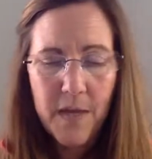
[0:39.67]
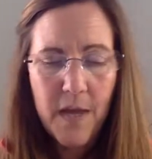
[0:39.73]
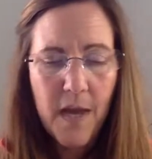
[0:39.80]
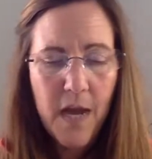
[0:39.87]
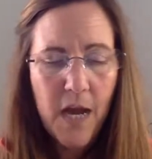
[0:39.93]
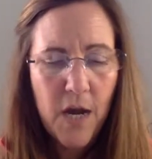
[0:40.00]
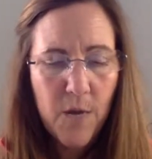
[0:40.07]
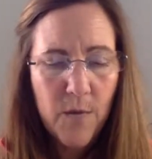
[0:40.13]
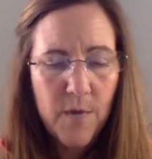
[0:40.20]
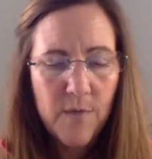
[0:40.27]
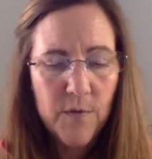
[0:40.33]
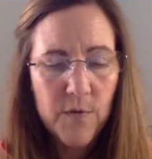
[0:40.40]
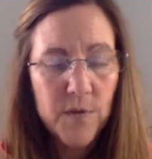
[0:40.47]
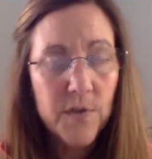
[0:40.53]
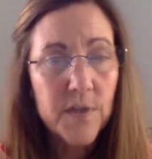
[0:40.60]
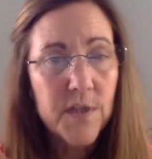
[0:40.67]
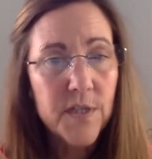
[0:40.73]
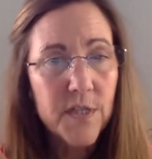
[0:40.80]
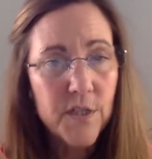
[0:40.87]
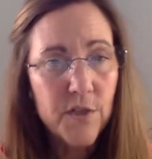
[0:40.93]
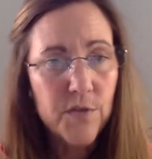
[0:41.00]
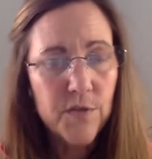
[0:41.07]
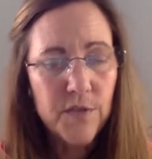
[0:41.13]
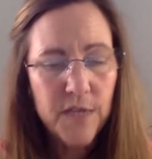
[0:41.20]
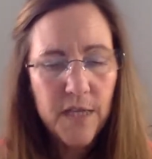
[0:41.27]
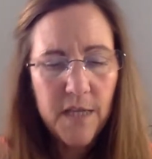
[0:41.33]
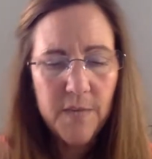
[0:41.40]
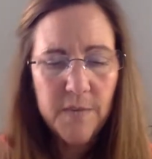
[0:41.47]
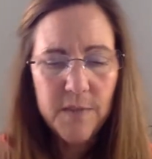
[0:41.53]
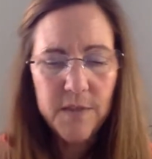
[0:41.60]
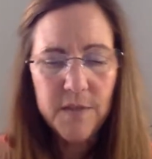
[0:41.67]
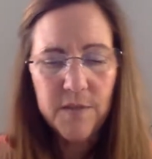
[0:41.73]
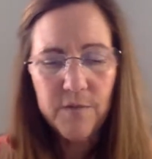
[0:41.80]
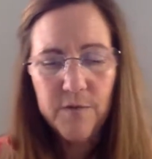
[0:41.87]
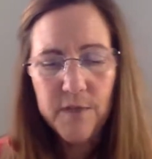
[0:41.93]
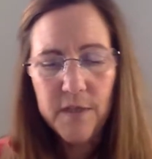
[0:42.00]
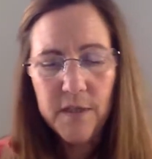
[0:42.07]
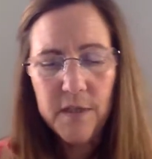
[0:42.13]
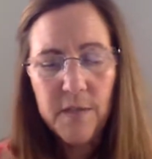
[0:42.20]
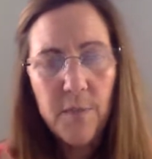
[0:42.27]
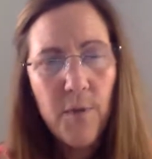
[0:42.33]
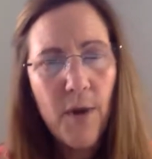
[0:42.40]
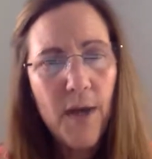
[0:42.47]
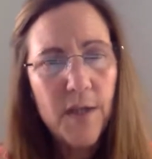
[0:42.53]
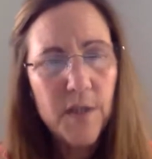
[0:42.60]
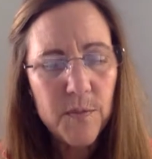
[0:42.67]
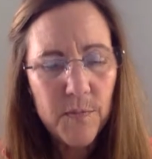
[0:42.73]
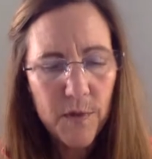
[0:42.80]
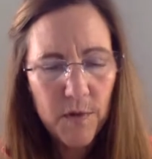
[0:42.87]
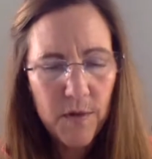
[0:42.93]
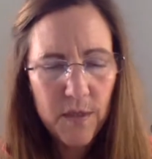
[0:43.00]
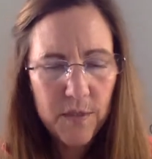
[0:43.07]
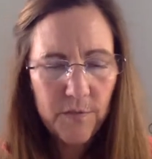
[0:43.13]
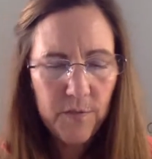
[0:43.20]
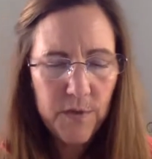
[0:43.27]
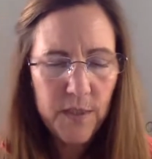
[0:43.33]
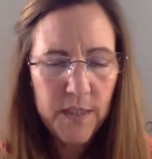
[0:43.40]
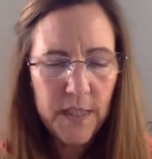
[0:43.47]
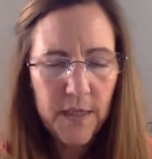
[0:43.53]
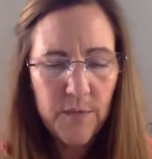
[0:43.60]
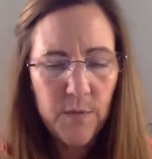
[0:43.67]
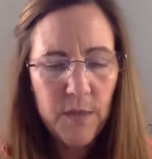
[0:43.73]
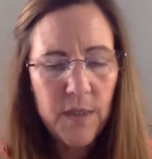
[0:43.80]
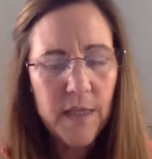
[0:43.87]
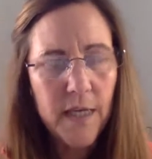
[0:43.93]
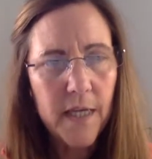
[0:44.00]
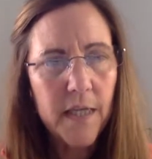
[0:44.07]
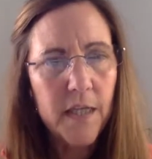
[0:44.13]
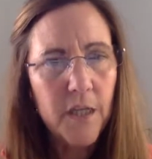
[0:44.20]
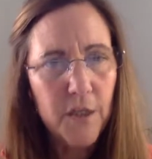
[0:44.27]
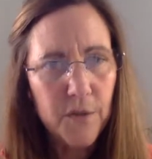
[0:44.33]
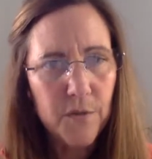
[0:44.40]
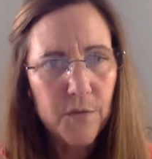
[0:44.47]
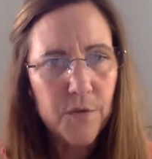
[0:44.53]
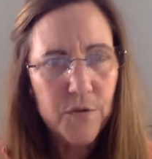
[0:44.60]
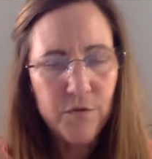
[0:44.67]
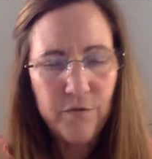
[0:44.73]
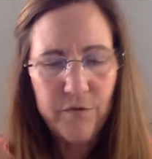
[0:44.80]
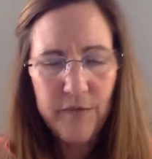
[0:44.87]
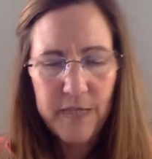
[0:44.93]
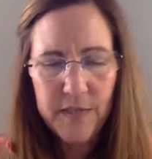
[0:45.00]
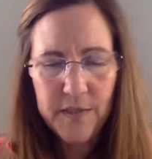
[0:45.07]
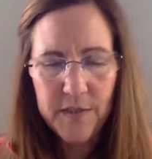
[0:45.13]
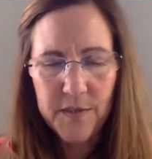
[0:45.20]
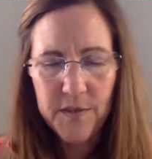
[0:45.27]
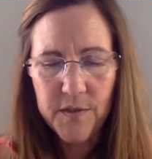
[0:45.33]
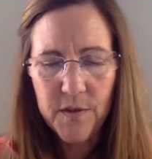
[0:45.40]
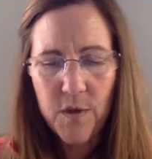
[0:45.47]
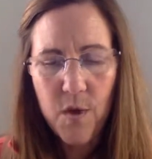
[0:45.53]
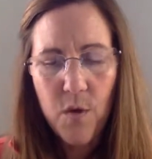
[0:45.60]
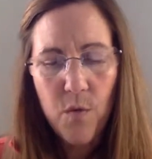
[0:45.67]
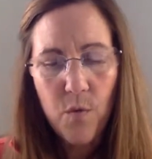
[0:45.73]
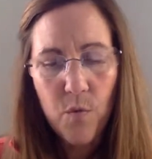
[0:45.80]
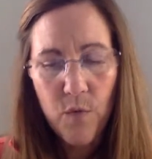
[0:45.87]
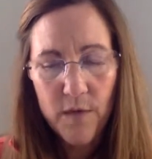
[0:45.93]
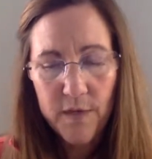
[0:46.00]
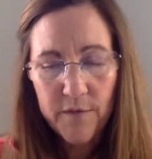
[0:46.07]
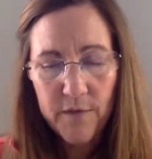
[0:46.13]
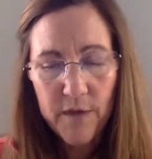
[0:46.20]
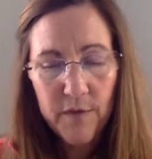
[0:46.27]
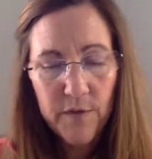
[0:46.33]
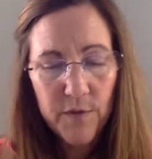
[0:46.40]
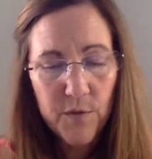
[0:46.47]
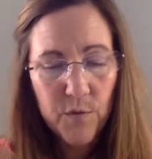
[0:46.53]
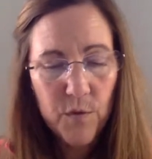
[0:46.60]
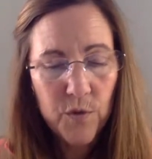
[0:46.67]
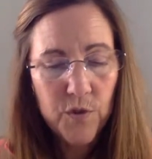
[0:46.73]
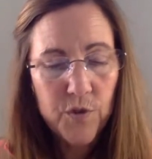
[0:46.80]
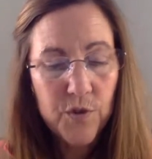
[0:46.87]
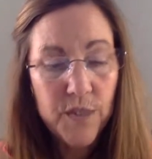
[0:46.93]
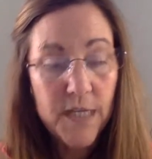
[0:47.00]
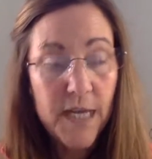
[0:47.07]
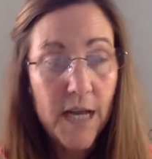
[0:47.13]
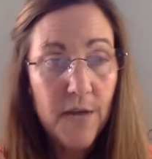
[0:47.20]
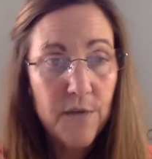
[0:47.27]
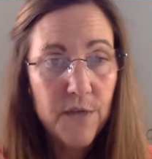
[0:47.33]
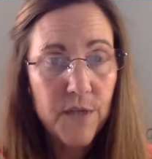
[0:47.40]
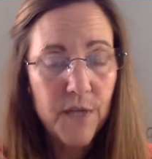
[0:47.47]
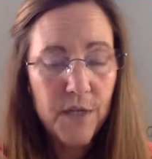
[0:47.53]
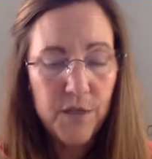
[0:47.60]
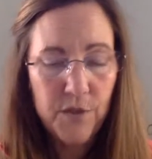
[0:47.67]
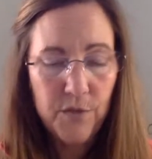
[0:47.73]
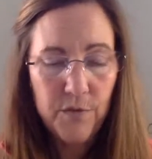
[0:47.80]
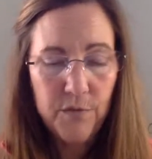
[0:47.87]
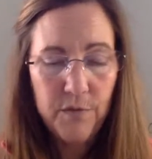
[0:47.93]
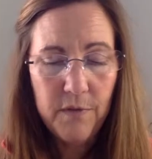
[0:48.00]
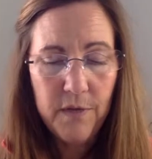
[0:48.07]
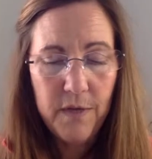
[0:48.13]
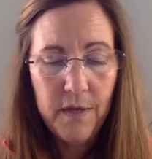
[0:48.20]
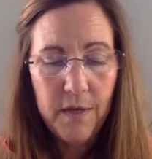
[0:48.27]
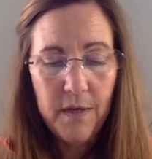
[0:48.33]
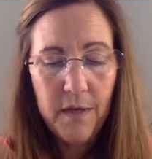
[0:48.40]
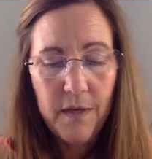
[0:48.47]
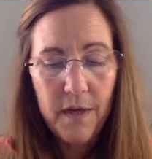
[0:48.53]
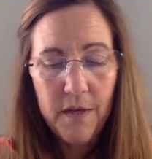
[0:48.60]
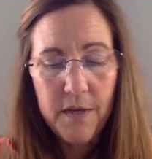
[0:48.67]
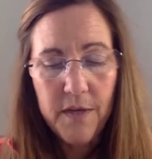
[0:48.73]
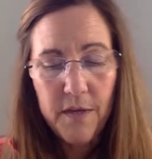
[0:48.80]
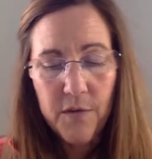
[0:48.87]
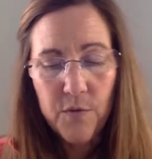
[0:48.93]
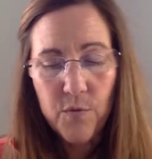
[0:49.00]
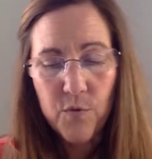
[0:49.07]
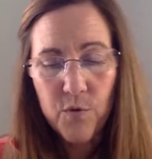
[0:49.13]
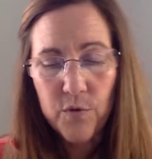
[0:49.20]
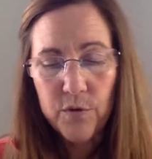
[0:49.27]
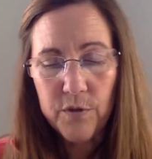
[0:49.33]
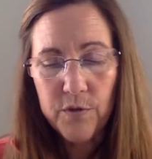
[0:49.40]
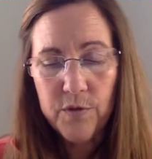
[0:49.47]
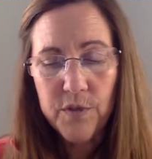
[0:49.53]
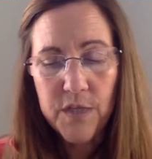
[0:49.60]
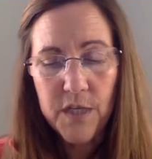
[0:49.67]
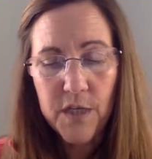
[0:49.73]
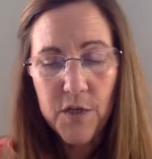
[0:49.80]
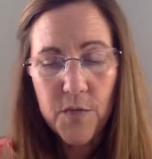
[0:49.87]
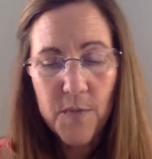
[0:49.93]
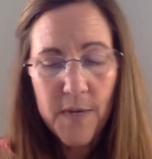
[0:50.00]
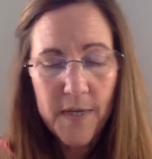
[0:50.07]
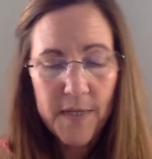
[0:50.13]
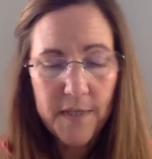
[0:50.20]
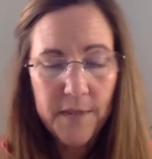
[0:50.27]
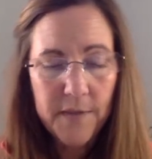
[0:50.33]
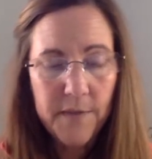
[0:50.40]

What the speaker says: However, since you see them as different, the practice periods for today will again include two phases, one involving the world you see outside you, and the other world you see in your mind.